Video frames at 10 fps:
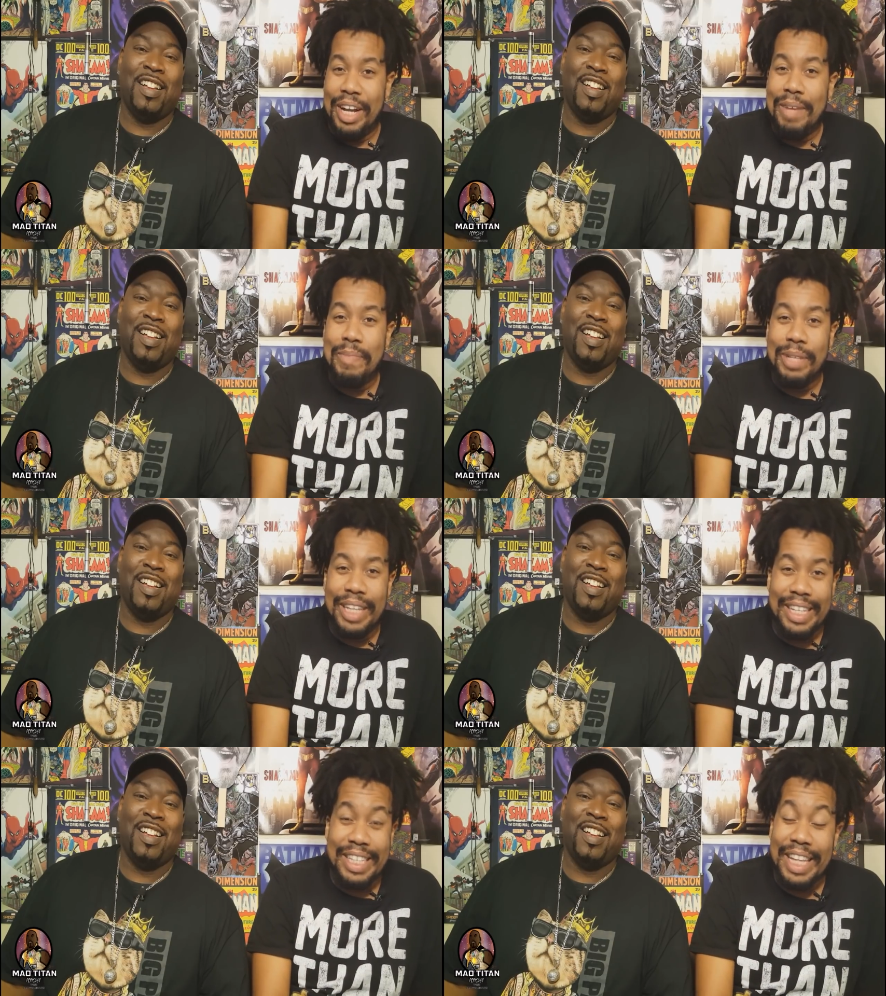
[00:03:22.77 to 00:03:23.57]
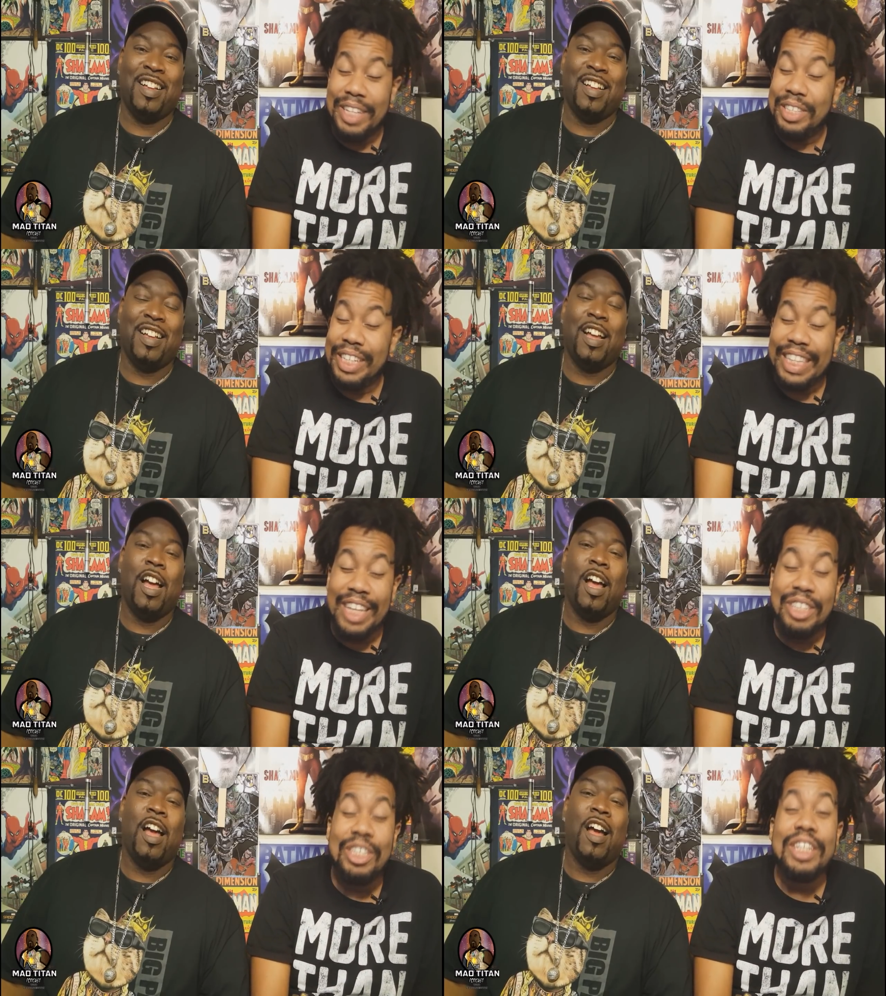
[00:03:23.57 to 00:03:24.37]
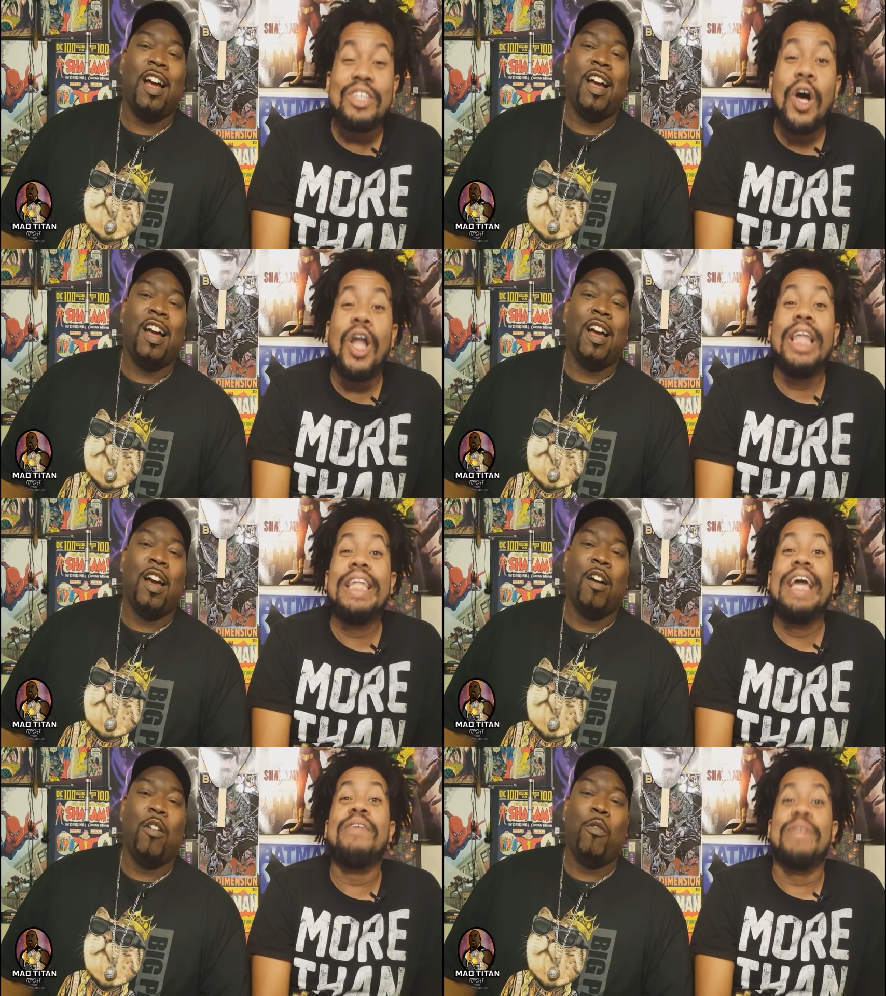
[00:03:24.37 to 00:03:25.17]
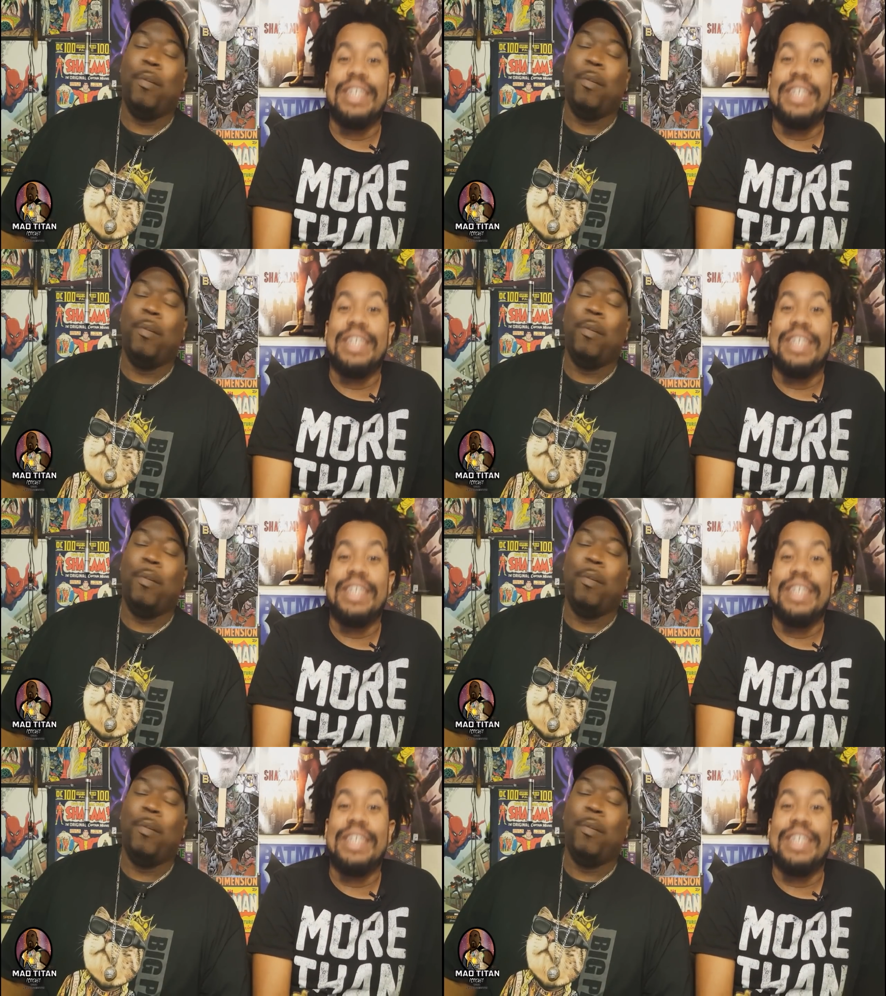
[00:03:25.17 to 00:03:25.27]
Speaker 1: I'll put links to that shit. That shit is hilarious.